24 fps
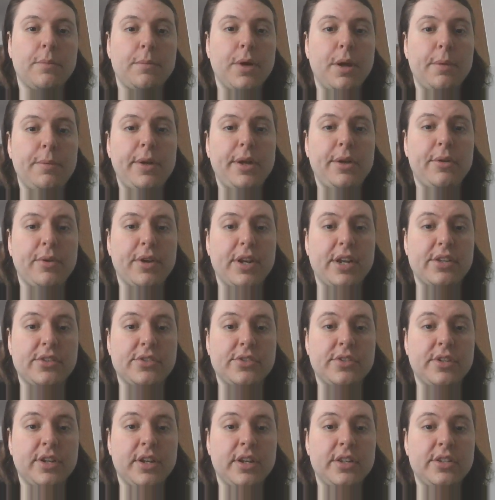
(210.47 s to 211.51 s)
Bobby
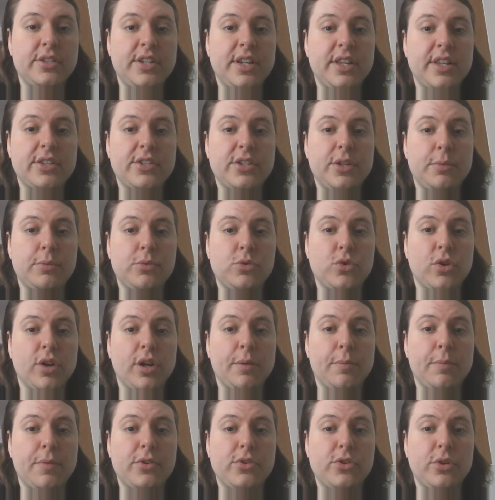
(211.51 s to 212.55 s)
agrees, seeing that is
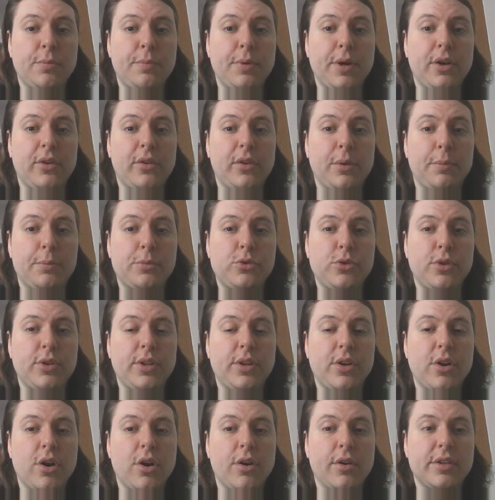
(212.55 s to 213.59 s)
drawing a mental parallel between the
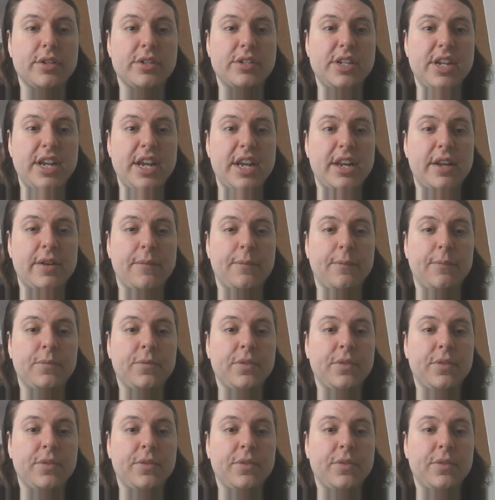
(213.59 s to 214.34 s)
car and Dean.